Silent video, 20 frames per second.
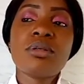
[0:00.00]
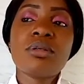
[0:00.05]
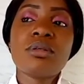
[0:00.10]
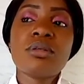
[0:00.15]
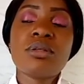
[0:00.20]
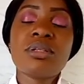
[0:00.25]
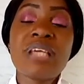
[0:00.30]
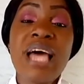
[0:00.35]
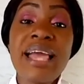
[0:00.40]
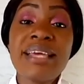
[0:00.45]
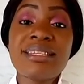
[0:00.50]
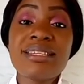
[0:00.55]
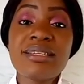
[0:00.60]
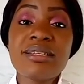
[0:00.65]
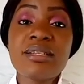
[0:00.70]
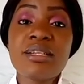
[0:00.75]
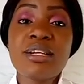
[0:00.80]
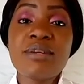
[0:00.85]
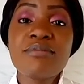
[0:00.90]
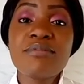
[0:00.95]
signs
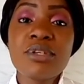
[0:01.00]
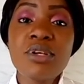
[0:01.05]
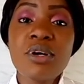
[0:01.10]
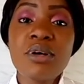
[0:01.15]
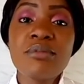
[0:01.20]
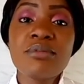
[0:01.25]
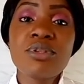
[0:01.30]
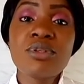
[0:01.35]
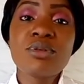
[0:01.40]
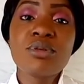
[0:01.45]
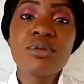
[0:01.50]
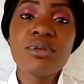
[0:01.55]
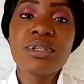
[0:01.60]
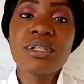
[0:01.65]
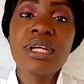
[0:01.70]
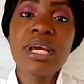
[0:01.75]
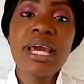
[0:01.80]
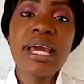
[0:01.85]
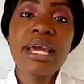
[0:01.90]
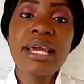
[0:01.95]
and symptoms to
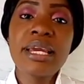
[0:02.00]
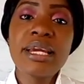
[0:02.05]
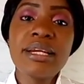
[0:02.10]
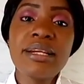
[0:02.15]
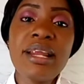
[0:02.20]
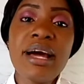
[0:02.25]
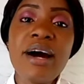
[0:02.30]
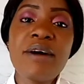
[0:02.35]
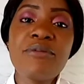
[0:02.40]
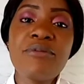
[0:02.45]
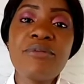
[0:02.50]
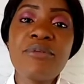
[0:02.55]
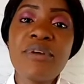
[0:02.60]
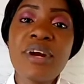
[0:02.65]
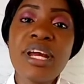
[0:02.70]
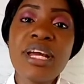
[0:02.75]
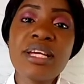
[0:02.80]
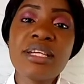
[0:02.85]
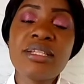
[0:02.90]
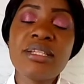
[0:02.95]
take enough
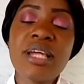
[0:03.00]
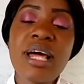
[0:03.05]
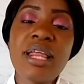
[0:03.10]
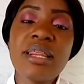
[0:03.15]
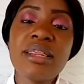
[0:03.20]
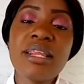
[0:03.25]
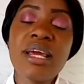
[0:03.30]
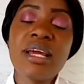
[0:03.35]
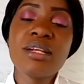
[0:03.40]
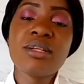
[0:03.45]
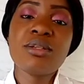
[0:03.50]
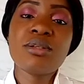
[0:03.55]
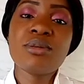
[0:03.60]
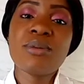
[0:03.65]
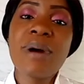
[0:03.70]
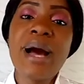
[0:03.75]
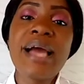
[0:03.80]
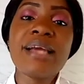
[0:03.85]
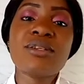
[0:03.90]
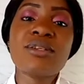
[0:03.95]
rest and then
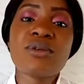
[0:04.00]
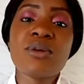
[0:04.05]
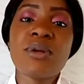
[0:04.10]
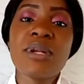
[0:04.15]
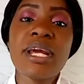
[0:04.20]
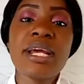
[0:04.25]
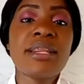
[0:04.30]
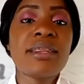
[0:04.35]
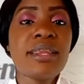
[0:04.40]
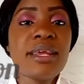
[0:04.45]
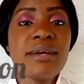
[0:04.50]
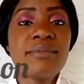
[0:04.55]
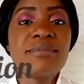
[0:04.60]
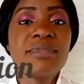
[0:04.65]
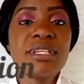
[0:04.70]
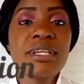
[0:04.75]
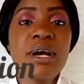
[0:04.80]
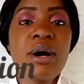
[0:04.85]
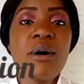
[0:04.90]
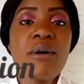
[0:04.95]
to isolate
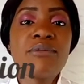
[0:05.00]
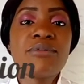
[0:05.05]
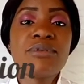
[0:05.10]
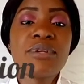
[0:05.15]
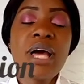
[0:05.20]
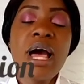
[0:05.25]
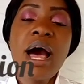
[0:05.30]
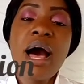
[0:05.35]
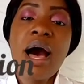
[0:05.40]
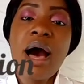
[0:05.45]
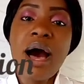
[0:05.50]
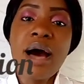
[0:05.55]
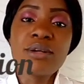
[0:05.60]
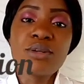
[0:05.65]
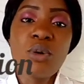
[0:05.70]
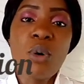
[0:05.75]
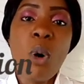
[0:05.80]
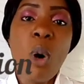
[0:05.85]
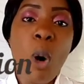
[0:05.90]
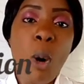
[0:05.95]
themselves
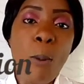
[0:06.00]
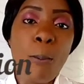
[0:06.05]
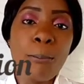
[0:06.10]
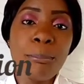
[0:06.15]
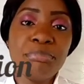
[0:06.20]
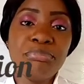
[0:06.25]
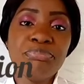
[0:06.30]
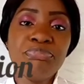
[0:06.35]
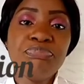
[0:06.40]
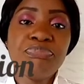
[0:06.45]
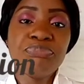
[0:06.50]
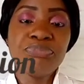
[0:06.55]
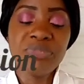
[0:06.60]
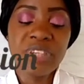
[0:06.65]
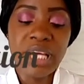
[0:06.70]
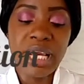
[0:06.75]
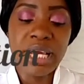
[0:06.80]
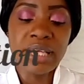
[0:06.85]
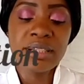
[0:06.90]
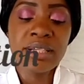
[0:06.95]
at home.
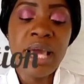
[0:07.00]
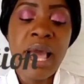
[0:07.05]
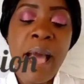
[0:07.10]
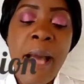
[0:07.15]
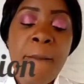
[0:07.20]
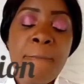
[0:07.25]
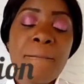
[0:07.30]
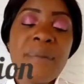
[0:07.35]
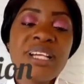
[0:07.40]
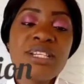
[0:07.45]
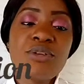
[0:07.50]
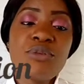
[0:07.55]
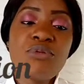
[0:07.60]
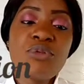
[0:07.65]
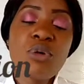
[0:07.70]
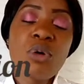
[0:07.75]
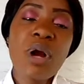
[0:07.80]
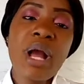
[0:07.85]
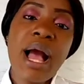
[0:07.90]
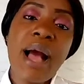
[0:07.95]
Yes, but if
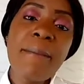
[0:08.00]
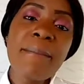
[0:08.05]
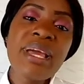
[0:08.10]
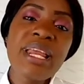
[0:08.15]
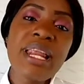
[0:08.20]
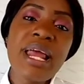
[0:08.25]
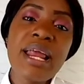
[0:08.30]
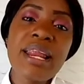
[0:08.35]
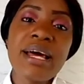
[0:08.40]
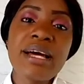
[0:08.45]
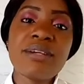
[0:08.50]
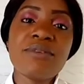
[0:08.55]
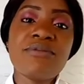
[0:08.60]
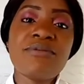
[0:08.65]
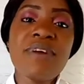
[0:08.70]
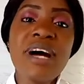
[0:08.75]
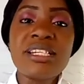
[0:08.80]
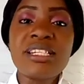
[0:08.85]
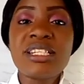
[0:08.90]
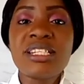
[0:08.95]
you come in an
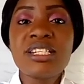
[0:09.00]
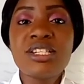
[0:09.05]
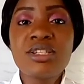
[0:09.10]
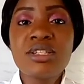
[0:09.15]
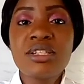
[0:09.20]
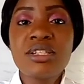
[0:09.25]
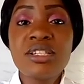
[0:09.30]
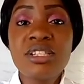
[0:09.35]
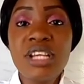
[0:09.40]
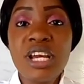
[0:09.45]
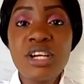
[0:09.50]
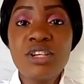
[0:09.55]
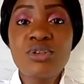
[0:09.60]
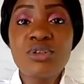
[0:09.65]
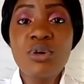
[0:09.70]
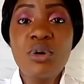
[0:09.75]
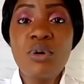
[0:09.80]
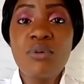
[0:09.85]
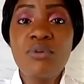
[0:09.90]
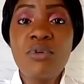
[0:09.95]
advanced stage
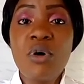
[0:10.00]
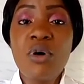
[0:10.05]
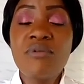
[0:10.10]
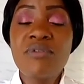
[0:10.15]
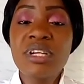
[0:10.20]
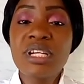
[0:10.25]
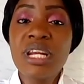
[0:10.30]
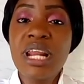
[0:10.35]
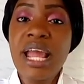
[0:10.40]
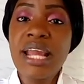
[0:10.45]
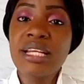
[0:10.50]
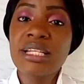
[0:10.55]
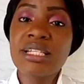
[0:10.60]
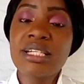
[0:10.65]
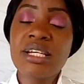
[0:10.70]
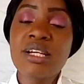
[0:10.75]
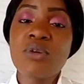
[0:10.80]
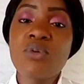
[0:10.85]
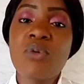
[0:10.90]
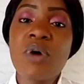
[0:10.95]
of
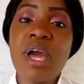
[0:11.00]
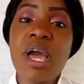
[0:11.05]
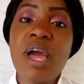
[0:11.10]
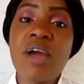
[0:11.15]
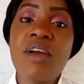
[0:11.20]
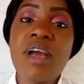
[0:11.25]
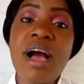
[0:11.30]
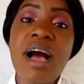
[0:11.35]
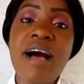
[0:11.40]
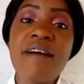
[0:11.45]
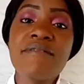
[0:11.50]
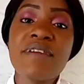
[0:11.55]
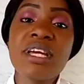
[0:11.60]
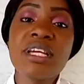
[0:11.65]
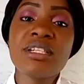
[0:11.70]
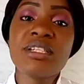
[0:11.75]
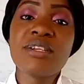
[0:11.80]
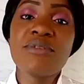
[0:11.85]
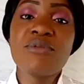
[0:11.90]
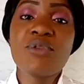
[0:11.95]
COVID-19 where you're
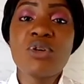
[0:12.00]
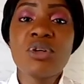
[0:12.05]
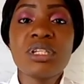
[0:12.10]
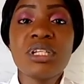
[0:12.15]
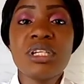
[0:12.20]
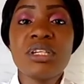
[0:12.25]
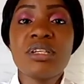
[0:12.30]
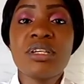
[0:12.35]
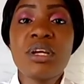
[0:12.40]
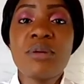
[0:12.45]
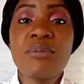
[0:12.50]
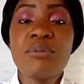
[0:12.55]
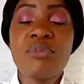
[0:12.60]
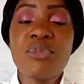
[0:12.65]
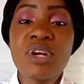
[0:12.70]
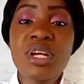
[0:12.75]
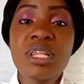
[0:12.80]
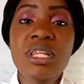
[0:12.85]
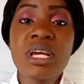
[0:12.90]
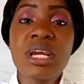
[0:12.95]
having difficulties in
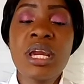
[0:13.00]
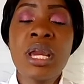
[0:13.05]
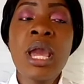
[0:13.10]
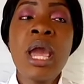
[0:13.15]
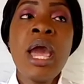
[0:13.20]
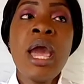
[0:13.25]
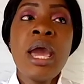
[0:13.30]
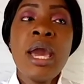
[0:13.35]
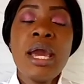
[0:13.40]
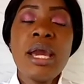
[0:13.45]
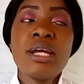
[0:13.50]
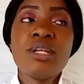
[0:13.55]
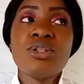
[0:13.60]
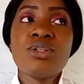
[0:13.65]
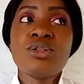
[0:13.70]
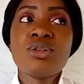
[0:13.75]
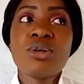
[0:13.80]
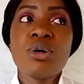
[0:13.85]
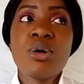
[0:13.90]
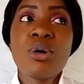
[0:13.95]
breathing and
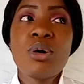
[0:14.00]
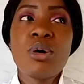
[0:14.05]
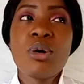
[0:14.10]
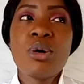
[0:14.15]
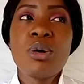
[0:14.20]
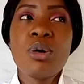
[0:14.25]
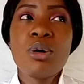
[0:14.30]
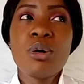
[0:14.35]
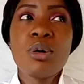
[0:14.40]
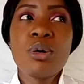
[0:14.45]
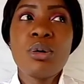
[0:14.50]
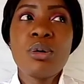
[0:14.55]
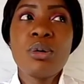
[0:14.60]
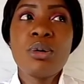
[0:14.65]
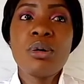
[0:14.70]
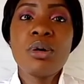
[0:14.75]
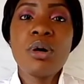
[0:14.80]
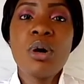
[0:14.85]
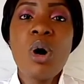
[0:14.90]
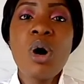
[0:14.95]
your
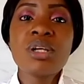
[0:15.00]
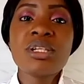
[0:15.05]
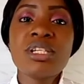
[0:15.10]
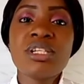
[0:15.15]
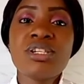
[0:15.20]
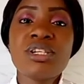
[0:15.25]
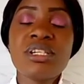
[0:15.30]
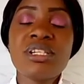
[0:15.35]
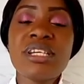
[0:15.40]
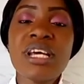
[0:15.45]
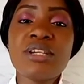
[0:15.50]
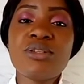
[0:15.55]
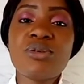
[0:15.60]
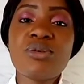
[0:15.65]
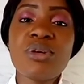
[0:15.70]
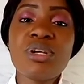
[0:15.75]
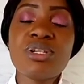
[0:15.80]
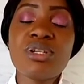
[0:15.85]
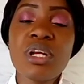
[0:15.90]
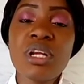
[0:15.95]
oxygen
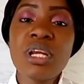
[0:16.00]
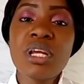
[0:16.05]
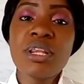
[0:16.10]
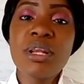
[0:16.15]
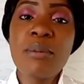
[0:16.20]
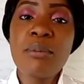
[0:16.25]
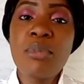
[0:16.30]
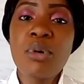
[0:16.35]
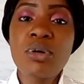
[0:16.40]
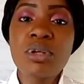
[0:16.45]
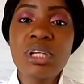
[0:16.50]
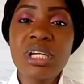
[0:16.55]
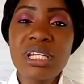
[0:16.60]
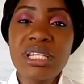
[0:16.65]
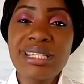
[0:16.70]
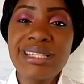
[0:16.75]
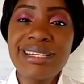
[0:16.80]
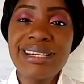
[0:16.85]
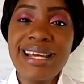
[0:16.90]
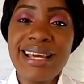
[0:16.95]
saturation in the body
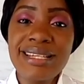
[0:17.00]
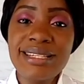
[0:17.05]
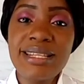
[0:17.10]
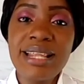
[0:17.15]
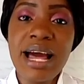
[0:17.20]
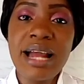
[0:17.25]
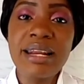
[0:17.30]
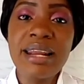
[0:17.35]
is less than